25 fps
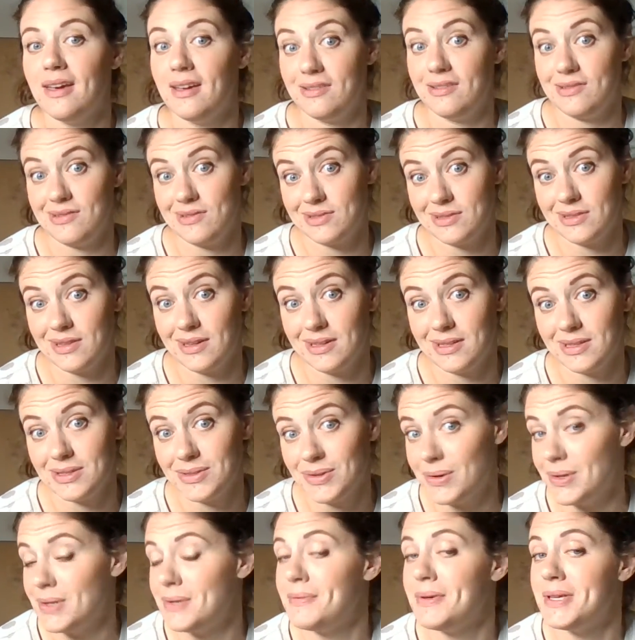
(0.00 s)
it looks like it's
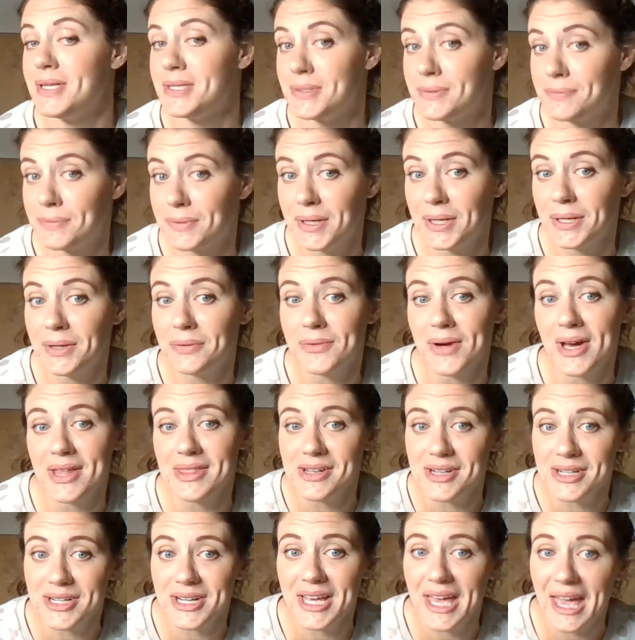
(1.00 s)
going to be spring
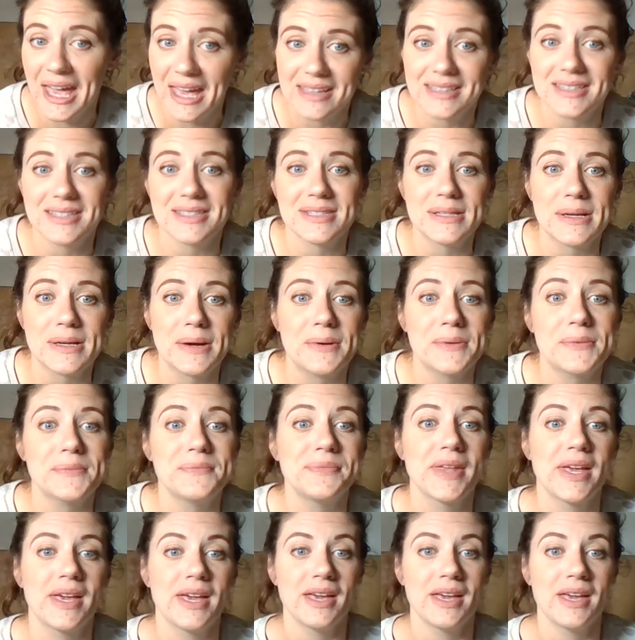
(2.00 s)
weather again. So